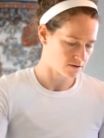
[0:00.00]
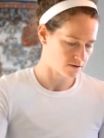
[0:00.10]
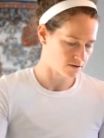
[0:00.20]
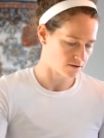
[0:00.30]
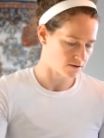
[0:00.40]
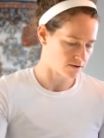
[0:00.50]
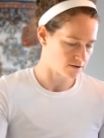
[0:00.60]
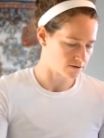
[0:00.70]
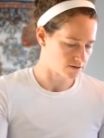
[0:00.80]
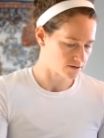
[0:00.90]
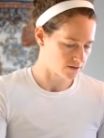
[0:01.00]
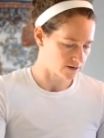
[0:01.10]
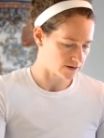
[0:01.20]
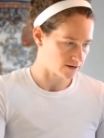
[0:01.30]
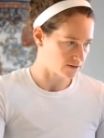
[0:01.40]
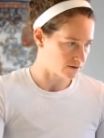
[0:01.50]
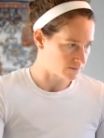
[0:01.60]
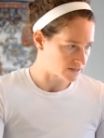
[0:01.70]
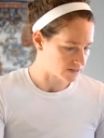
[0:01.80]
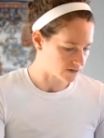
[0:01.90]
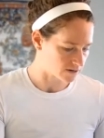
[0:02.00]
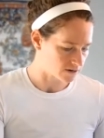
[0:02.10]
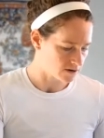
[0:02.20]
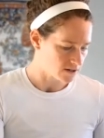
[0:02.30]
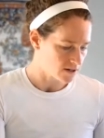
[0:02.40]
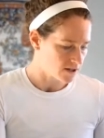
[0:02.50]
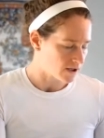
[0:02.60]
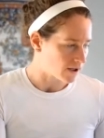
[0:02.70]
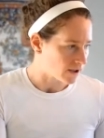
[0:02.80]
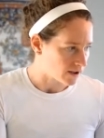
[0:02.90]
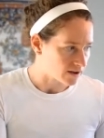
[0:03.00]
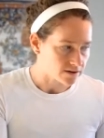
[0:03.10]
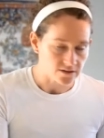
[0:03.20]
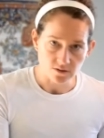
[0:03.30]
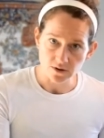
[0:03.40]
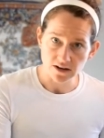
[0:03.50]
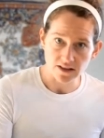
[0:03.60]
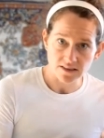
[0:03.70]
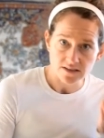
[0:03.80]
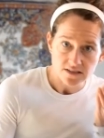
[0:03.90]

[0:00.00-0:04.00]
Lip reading: and let it get a little messy here. And we're going to let this